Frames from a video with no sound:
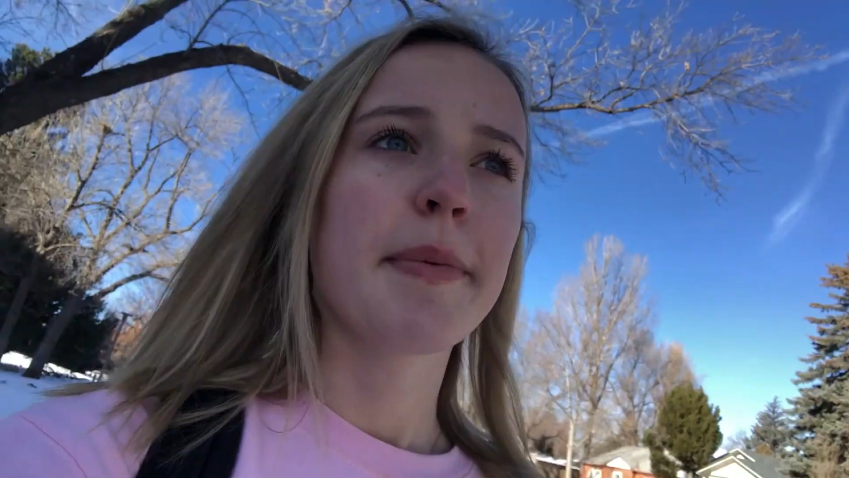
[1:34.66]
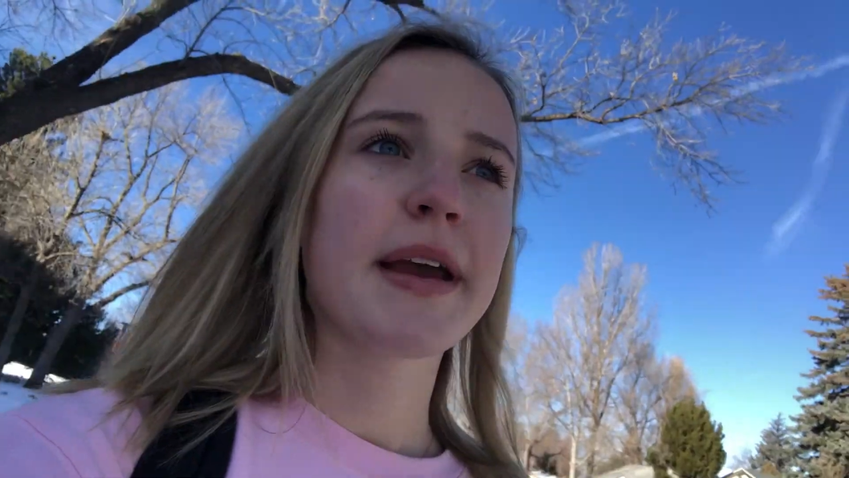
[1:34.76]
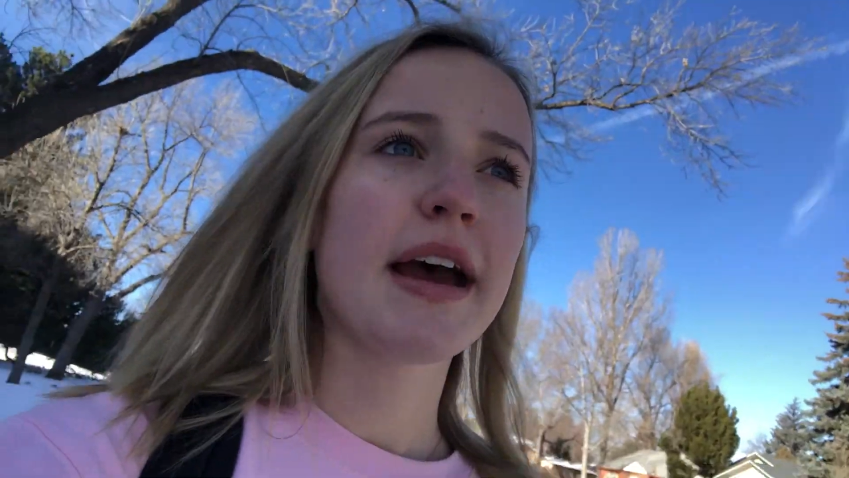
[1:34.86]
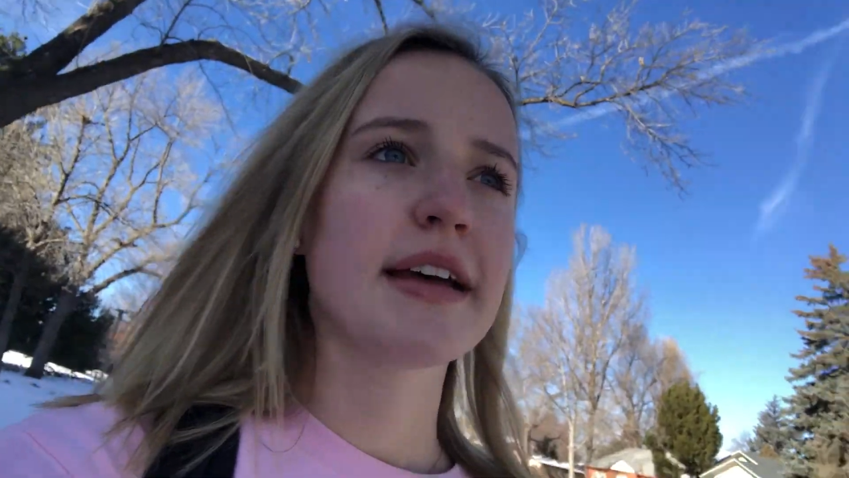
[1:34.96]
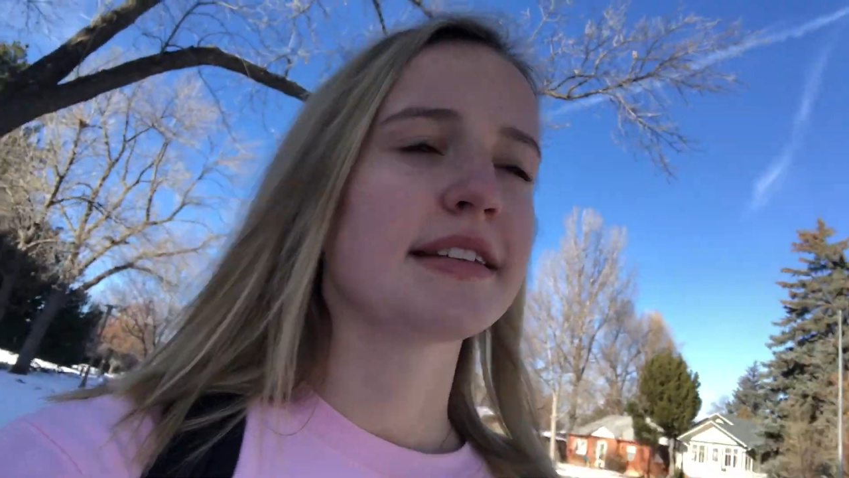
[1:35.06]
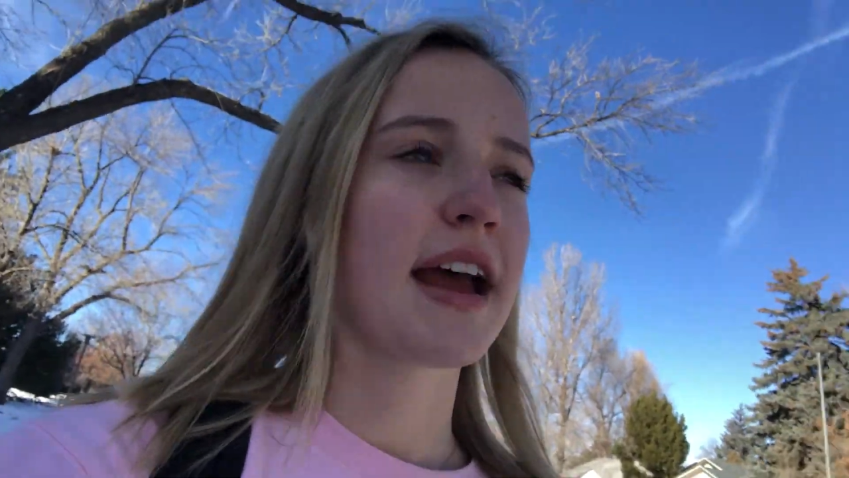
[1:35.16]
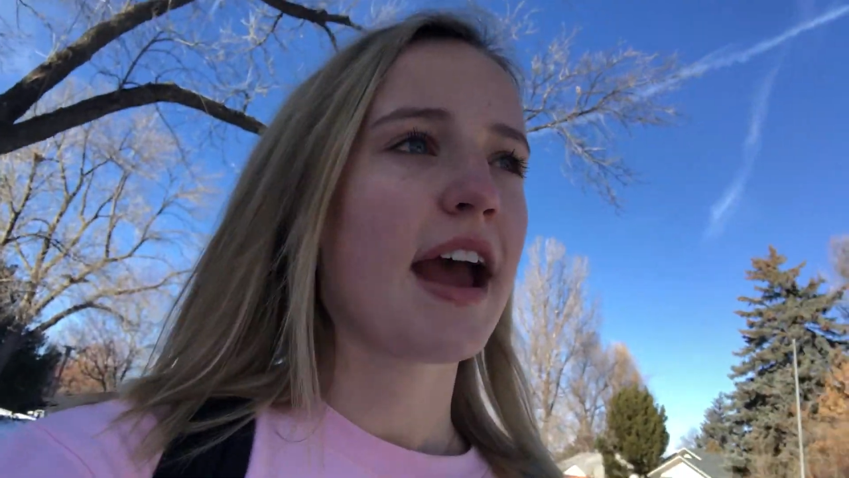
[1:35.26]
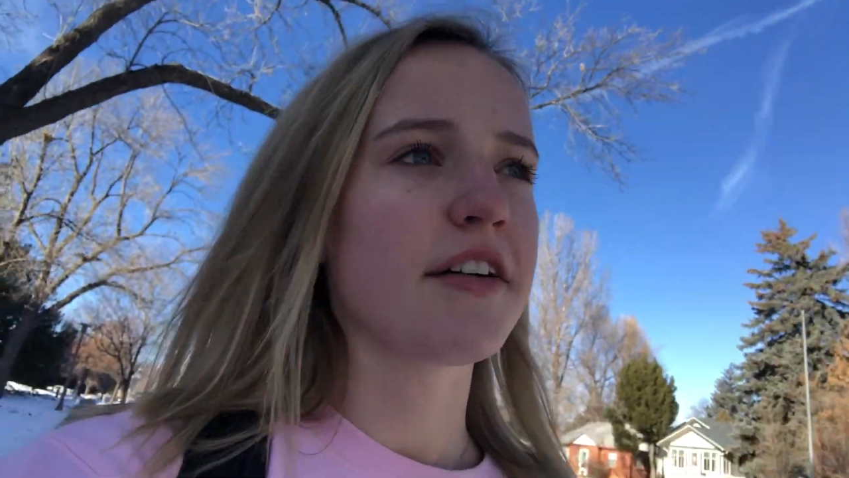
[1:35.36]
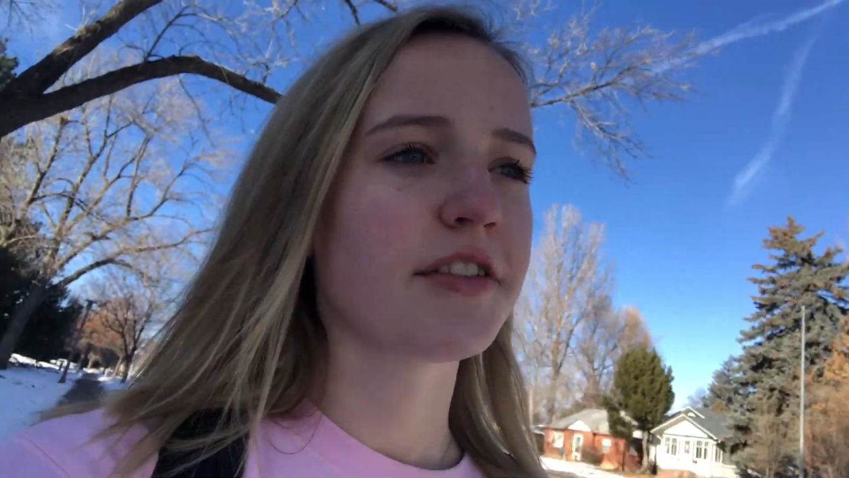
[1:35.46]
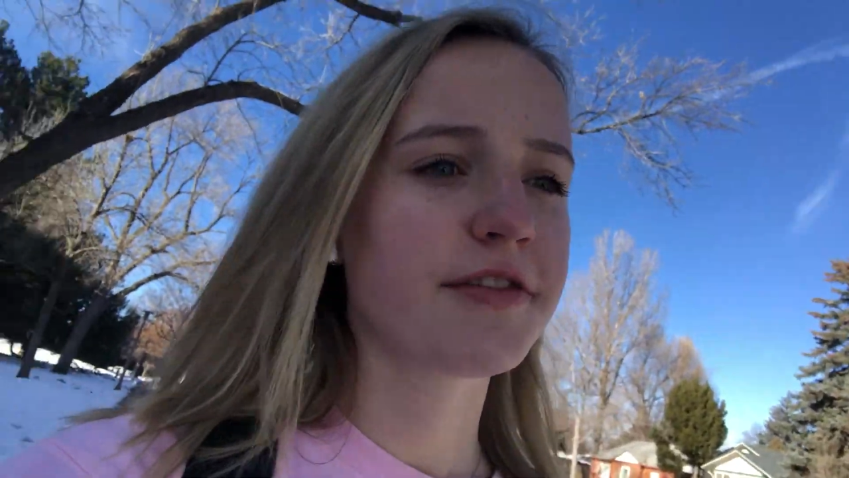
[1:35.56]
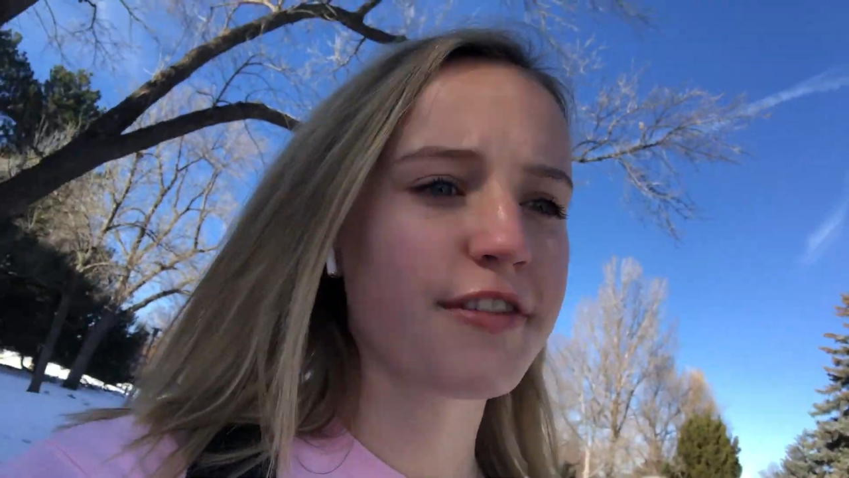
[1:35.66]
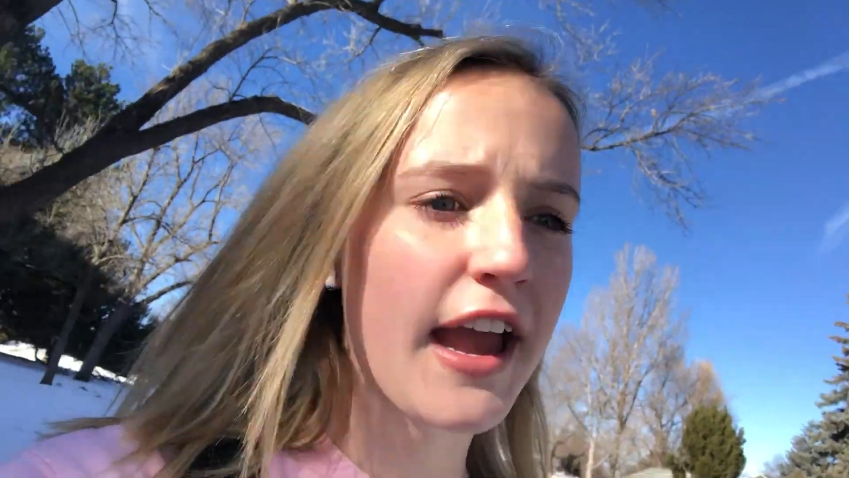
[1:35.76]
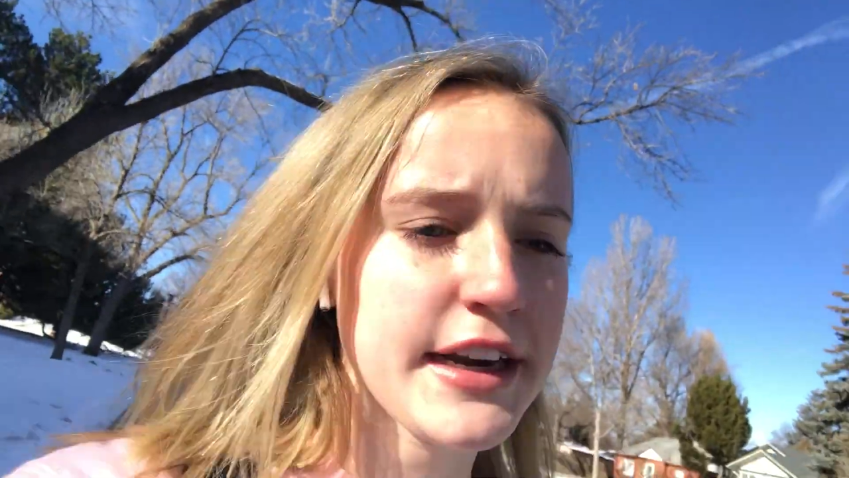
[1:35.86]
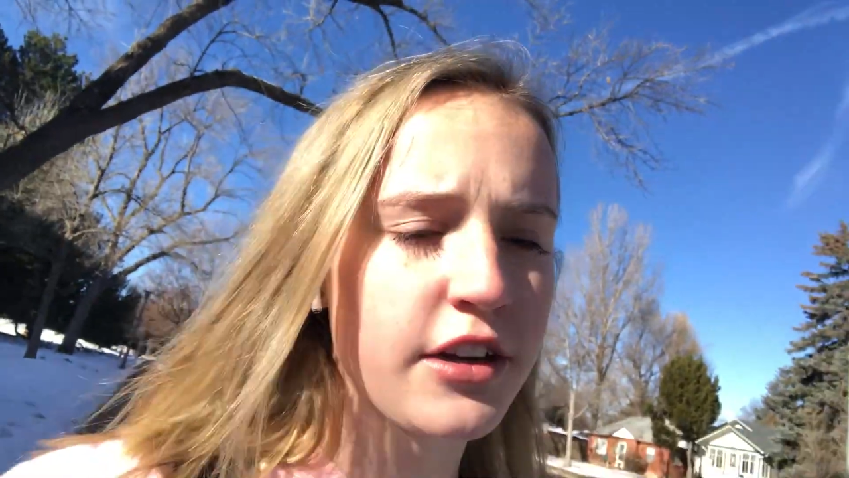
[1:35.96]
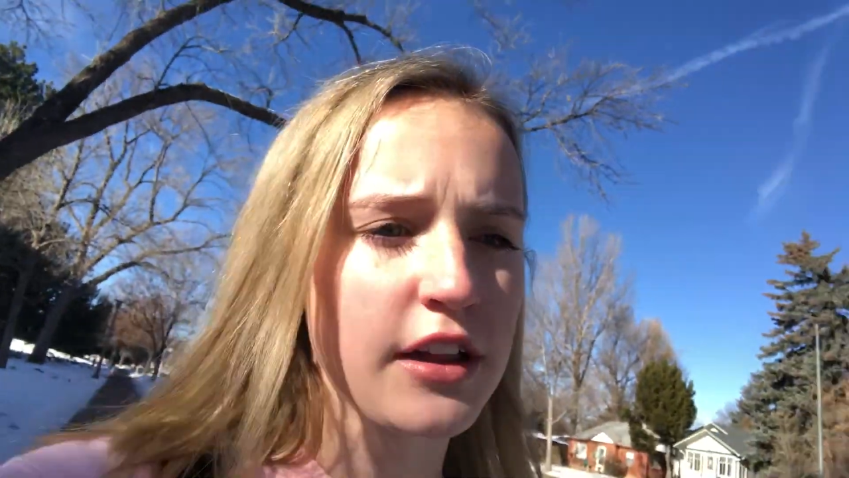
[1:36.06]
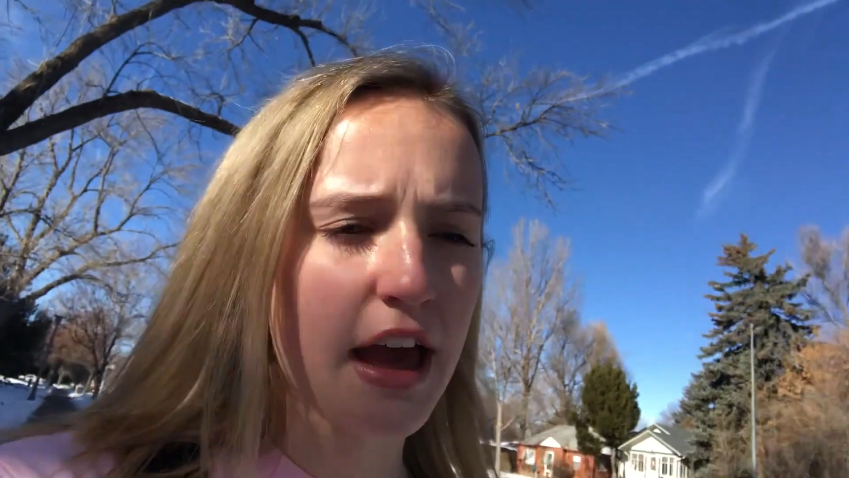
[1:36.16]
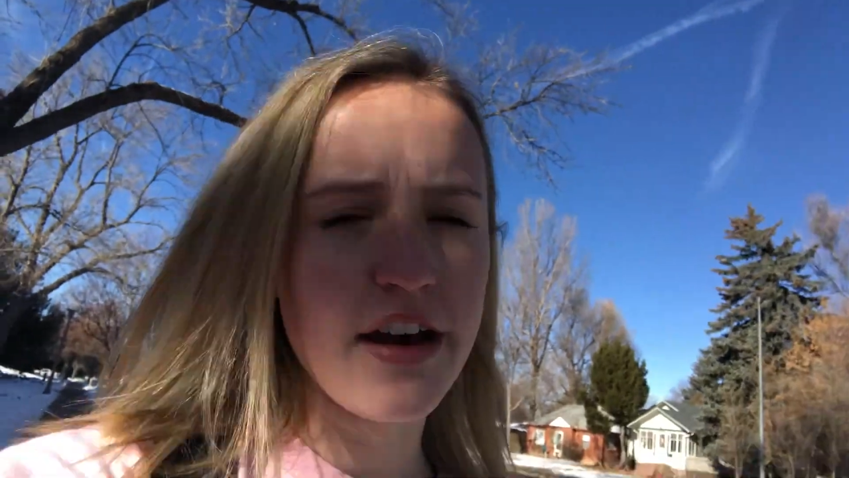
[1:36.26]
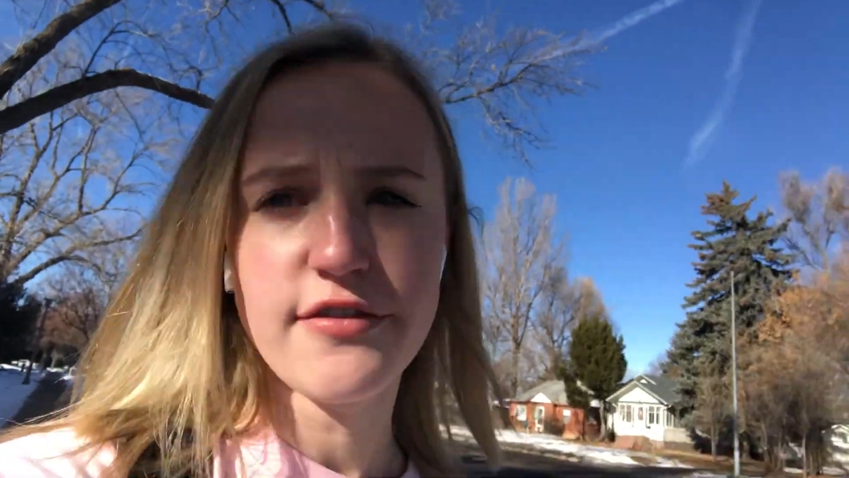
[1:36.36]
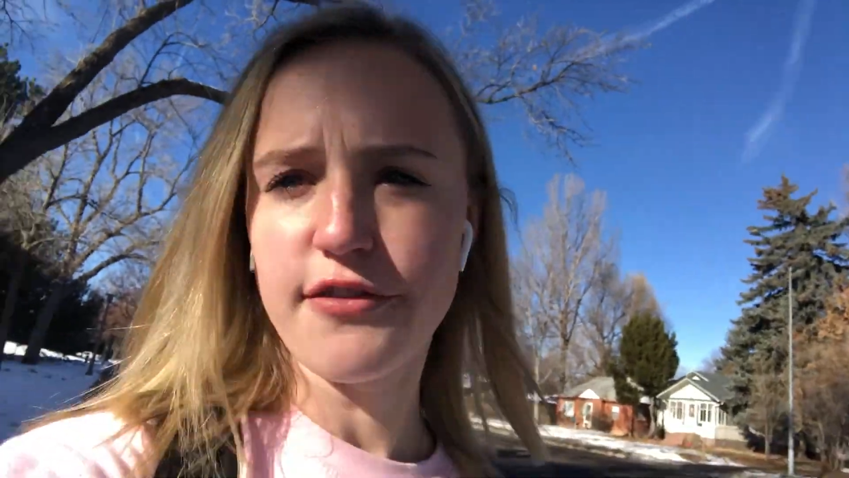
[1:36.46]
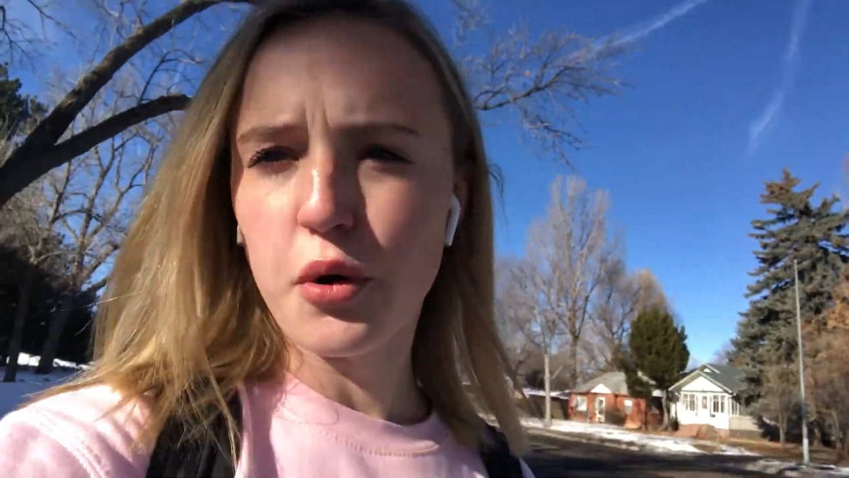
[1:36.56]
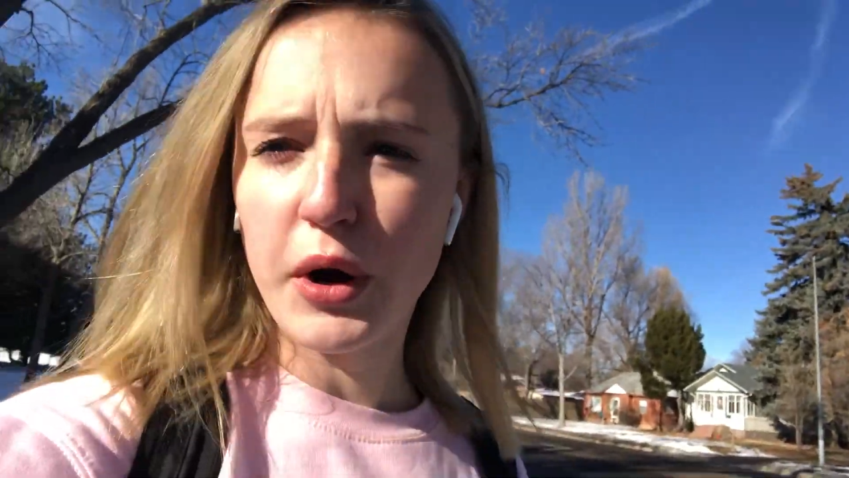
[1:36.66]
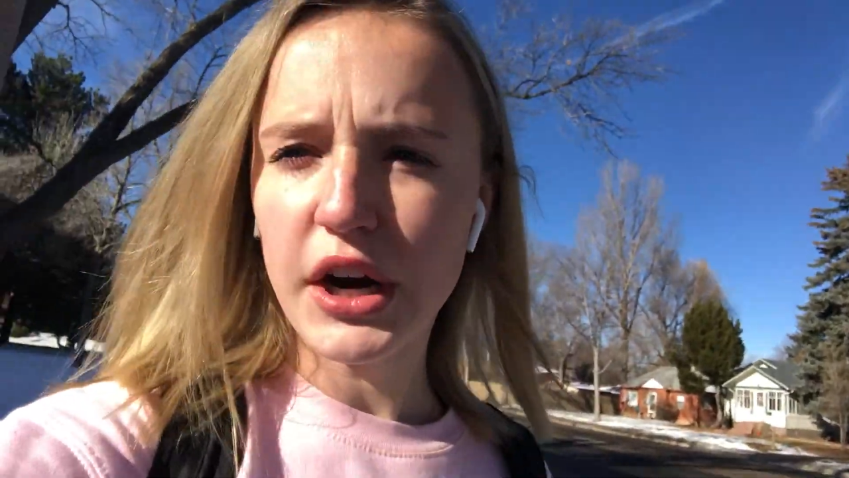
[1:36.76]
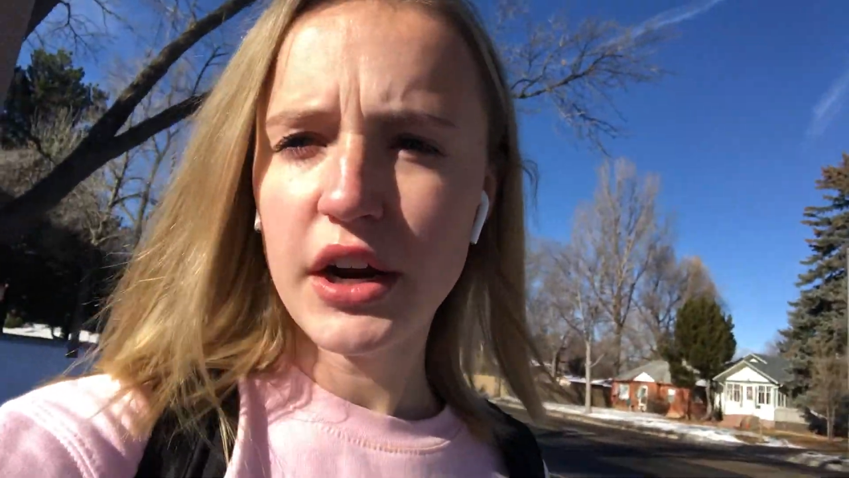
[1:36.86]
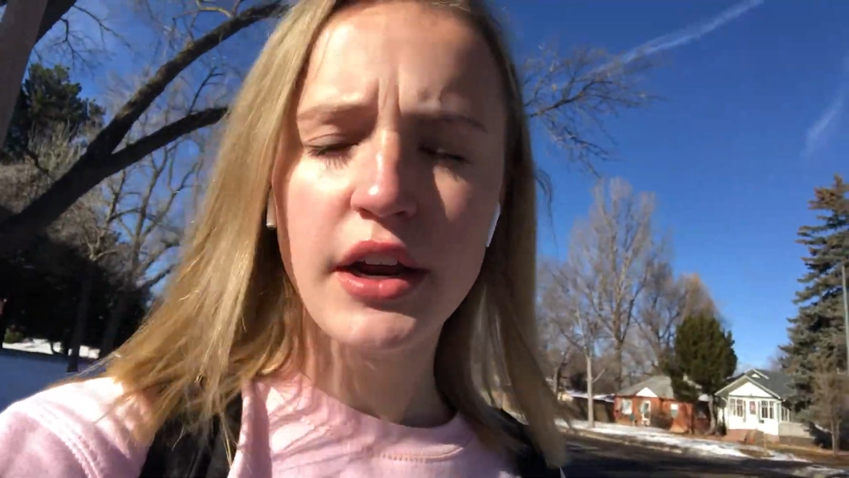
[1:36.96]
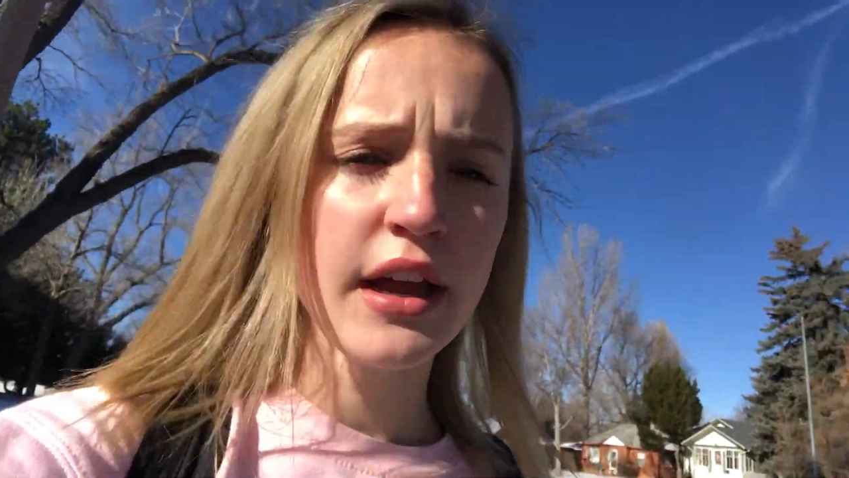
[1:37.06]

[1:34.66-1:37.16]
because I have a final at 4